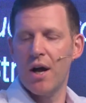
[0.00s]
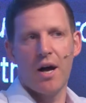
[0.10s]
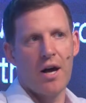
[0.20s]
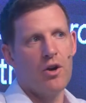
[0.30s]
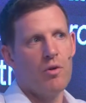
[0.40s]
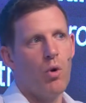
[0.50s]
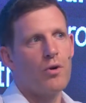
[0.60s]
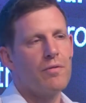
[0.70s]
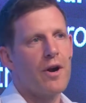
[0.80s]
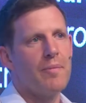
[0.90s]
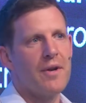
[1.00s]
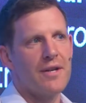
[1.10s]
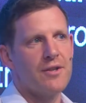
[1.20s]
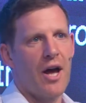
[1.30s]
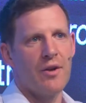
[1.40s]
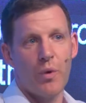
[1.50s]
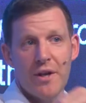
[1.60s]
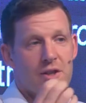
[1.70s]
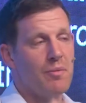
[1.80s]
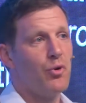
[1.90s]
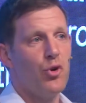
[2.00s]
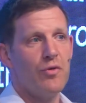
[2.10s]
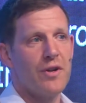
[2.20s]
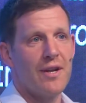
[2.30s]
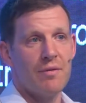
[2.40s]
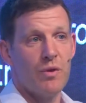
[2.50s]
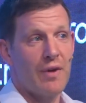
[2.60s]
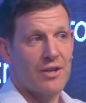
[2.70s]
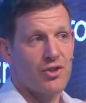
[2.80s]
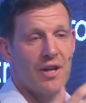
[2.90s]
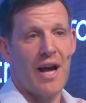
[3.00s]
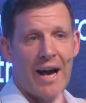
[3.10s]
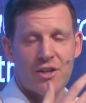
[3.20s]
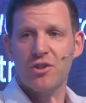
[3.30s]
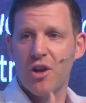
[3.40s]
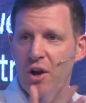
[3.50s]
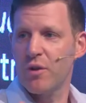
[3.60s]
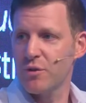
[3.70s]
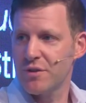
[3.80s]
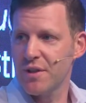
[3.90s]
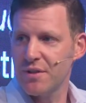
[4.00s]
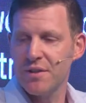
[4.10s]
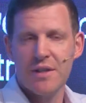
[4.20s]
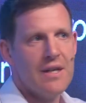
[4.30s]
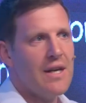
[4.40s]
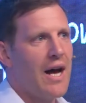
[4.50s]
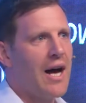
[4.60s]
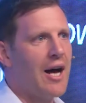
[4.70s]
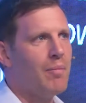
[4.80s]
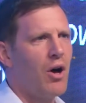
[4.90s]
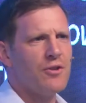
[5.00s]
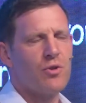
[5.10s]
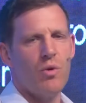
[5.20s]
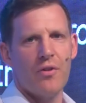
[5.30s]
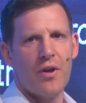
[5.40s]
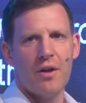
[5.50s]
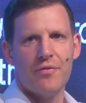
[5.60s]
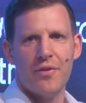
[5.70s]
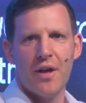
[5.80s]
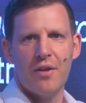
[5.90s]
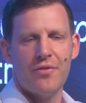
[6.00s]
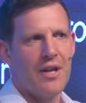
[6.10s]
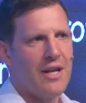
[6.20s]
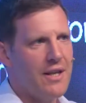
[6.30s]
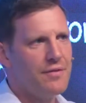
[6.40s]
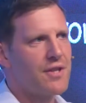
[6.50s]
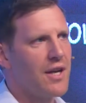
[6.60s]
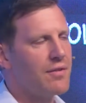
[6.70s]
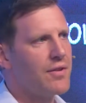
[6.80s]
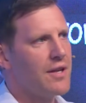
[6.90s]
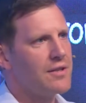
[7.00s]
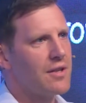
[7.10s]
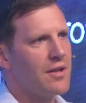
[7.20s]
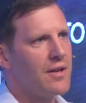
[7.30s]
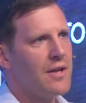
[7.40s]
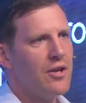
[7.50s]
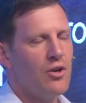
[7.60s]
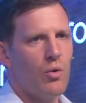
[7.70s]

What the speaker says: in a remote environment, and ways to improve it. And we've actually actioned a lot of those things. Also on the leave side of things, and you know,